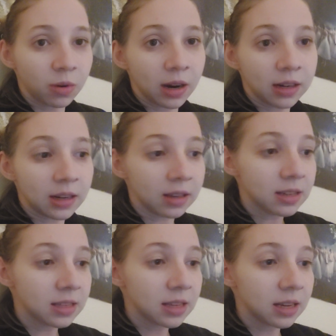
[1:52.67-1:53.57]
we're
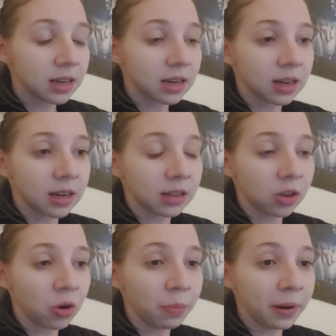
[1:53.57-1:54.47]
idealistic
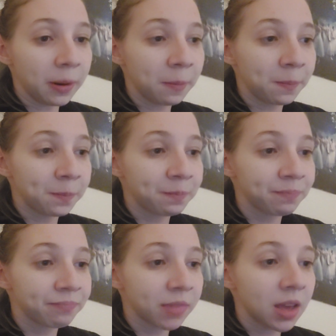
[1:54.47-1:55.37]
and open.
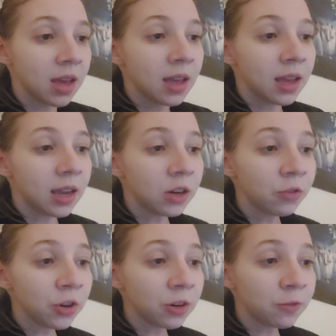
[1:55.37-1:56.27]

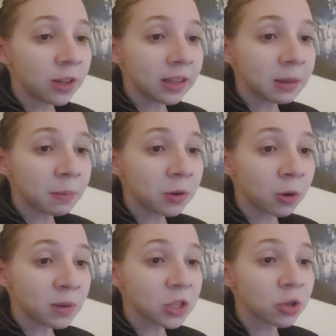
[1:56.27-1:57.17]
Introverted feeling
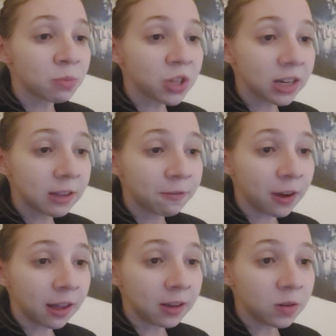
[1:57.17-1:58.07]
determines subjective
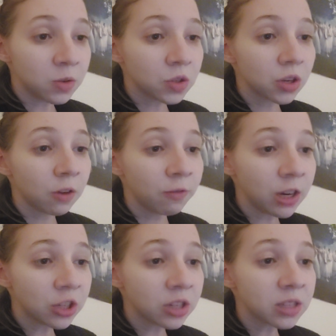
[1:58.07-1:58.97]
values,
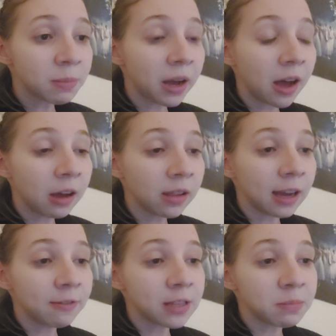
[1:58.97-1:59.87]
convictions about how
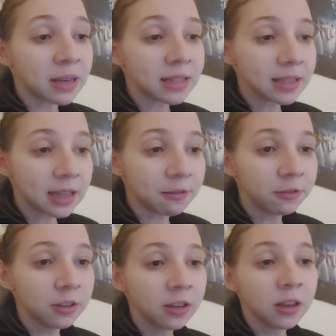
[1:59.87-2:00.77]
life is best
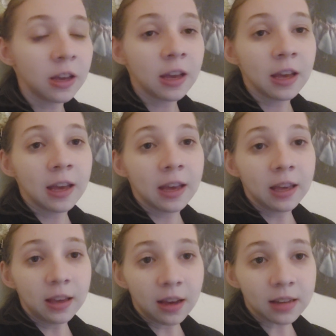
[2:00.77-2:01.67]
lived.
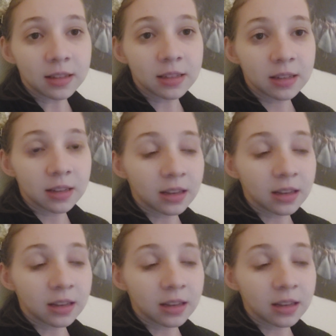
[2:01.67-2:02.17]
Yes,